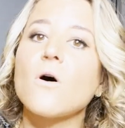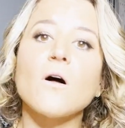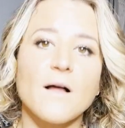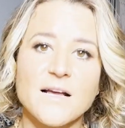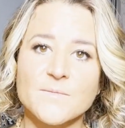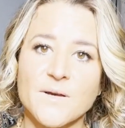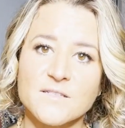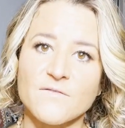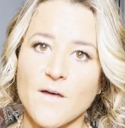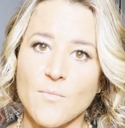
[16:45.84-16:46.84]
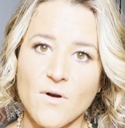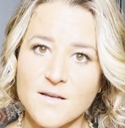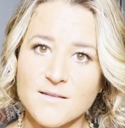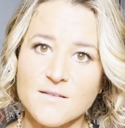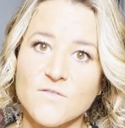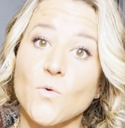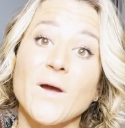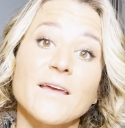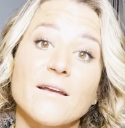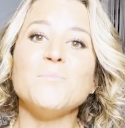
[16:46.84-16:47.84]
all aspects of that process of
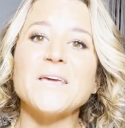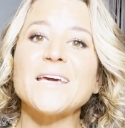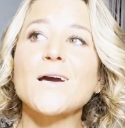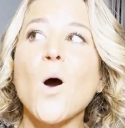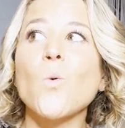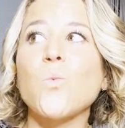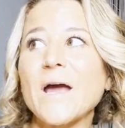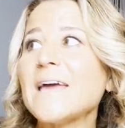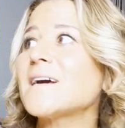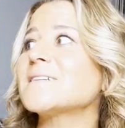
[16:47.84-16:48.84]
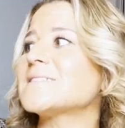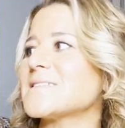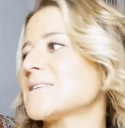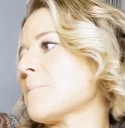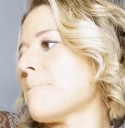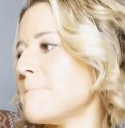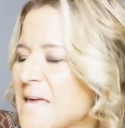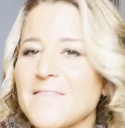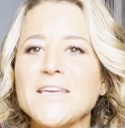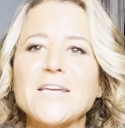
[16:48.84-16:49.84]
awakening. Being awake doesn't
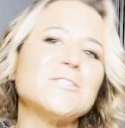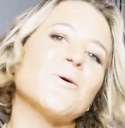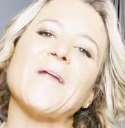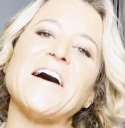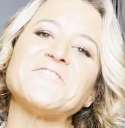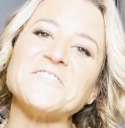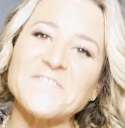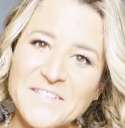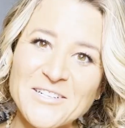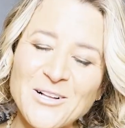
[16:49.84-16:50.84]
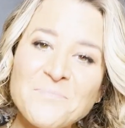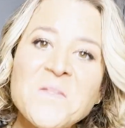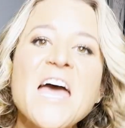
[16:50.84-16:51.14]
mean that you don't have to feel.